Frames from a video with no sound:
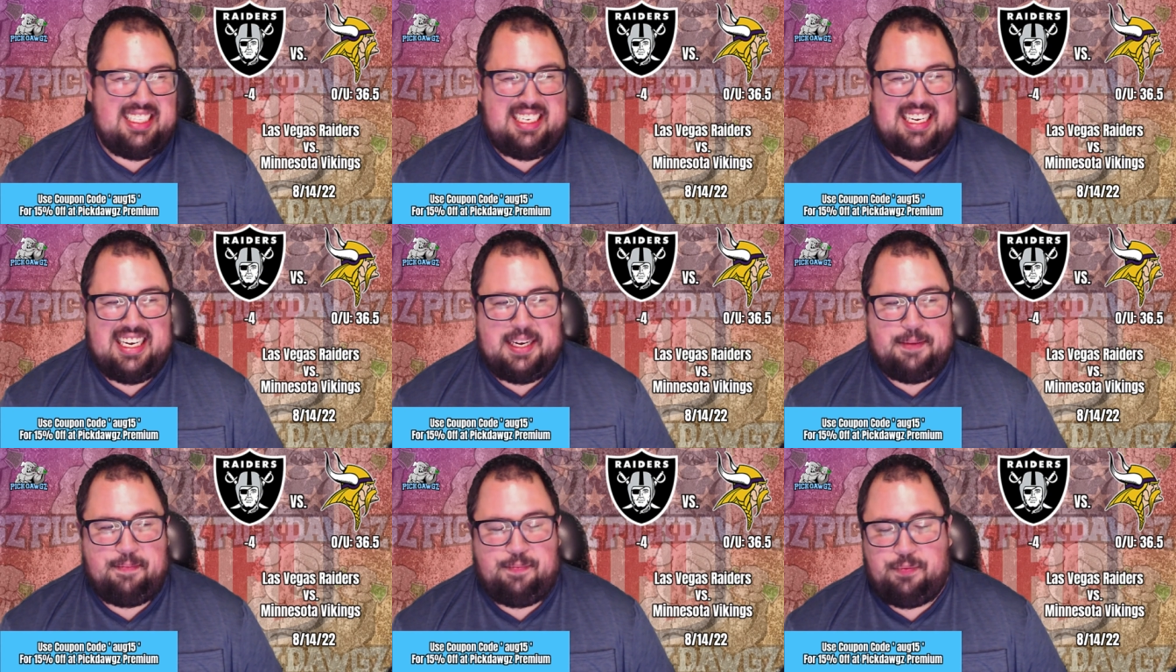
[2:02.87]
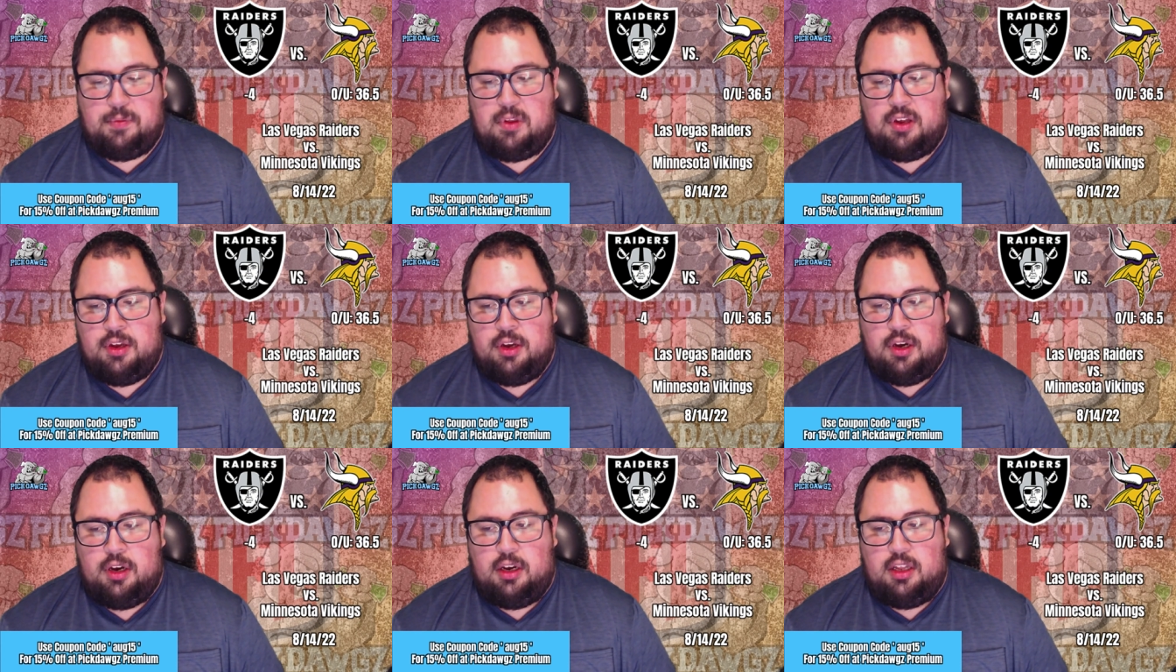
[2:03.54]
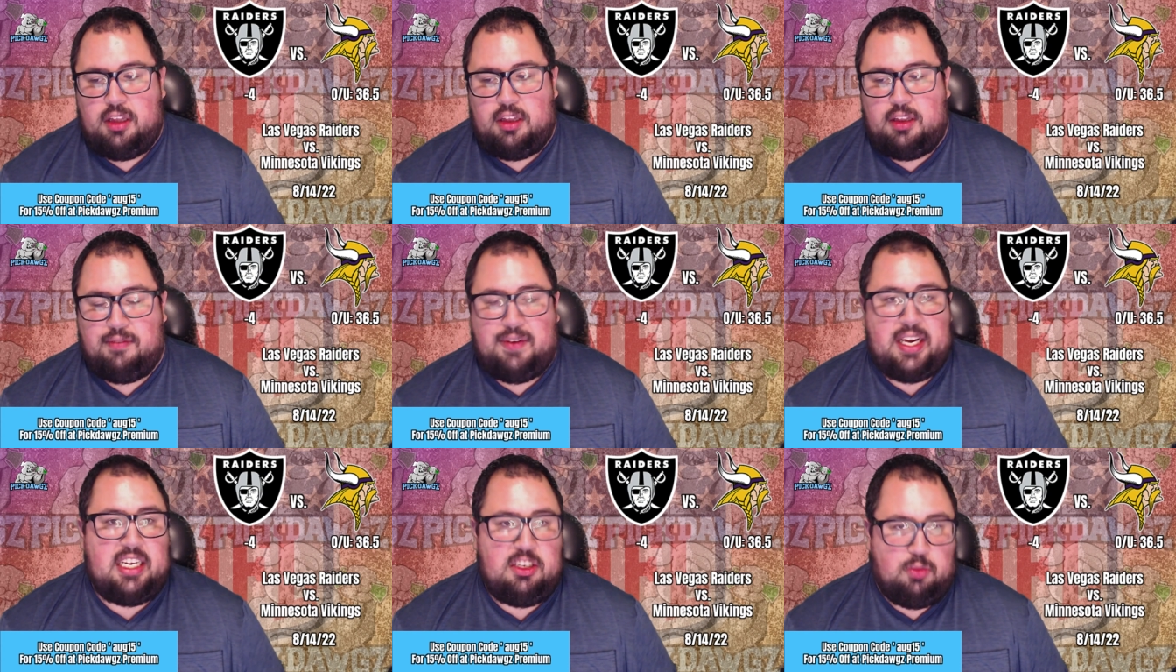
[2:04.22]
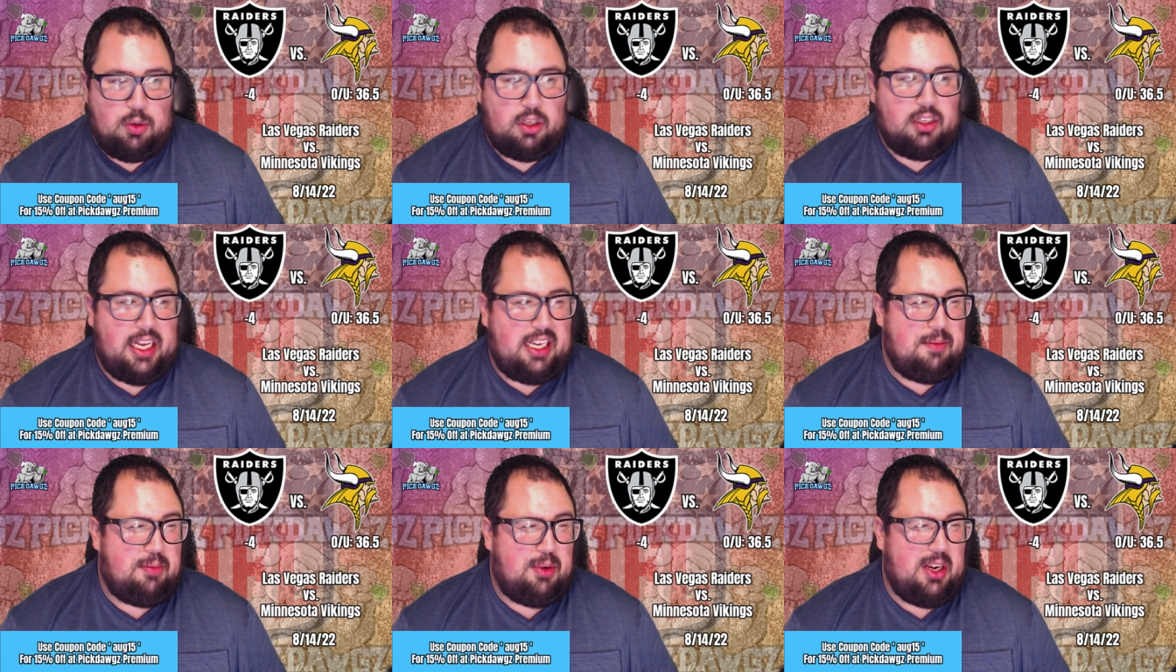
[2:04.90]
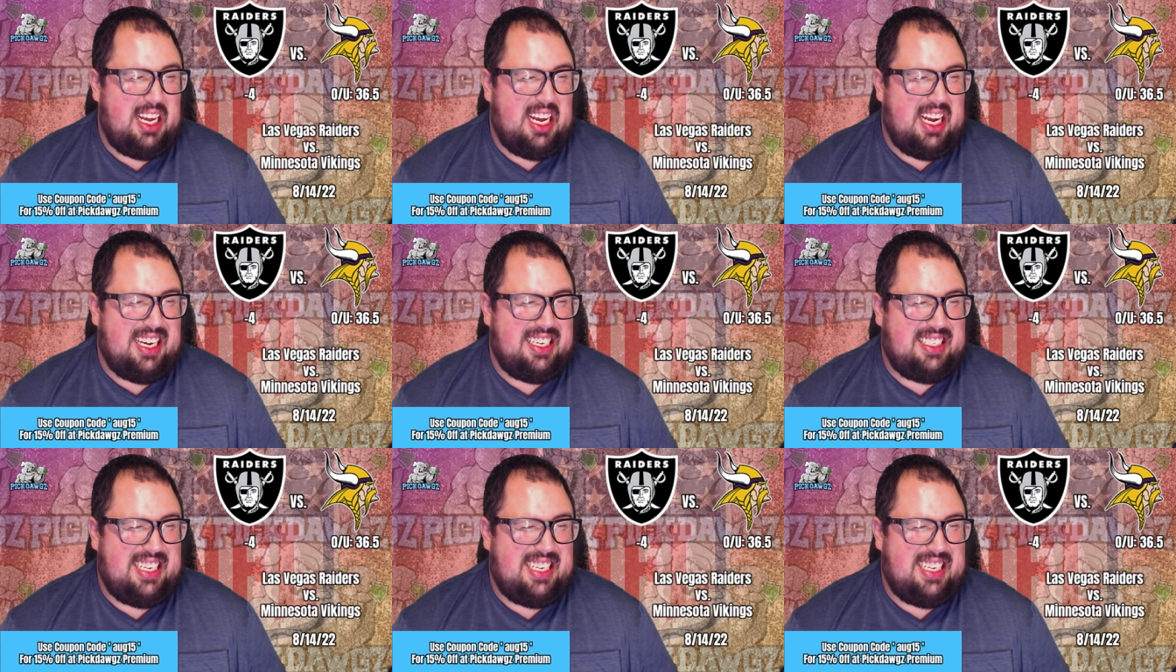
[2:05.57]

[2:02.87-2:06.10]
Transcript: the uh, the Vikings will likely put uh,